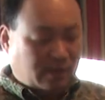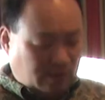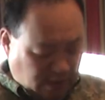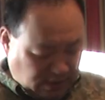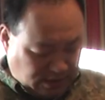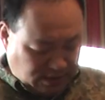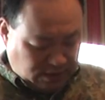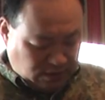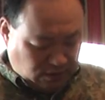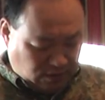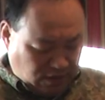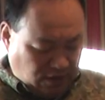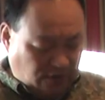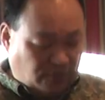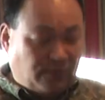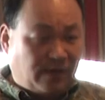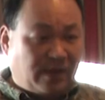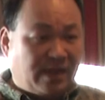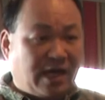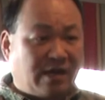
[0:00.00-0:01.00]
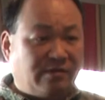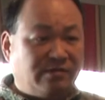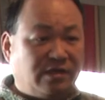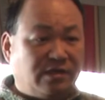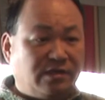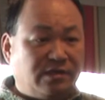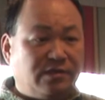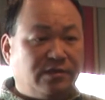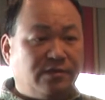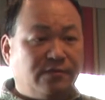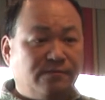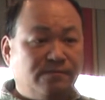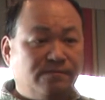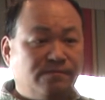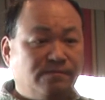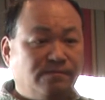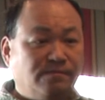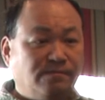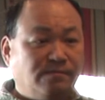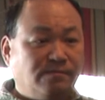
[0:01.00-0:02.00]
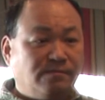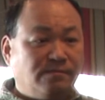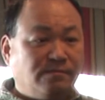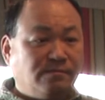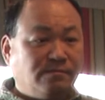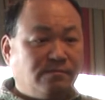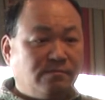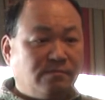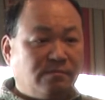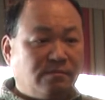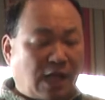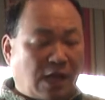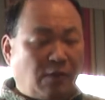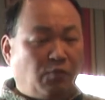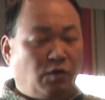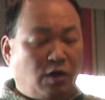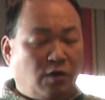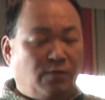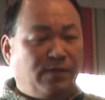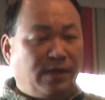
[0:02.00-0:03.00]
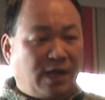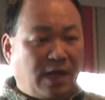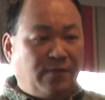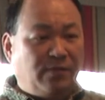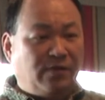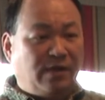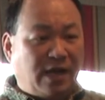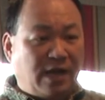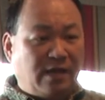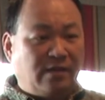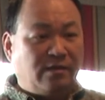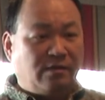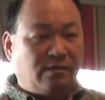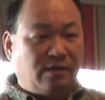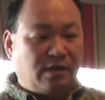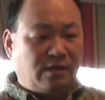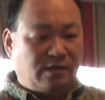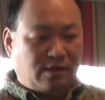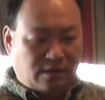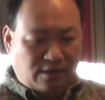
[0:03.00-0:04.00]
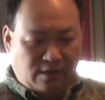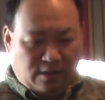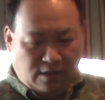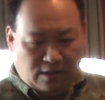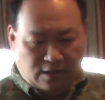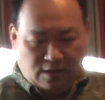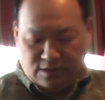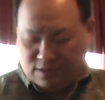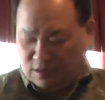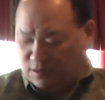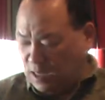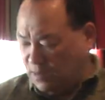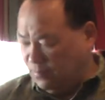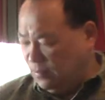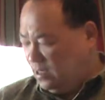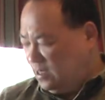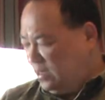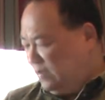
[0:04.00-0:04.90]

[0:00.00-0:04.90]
This is only 3/1000ths. They will be able to handle it. So let me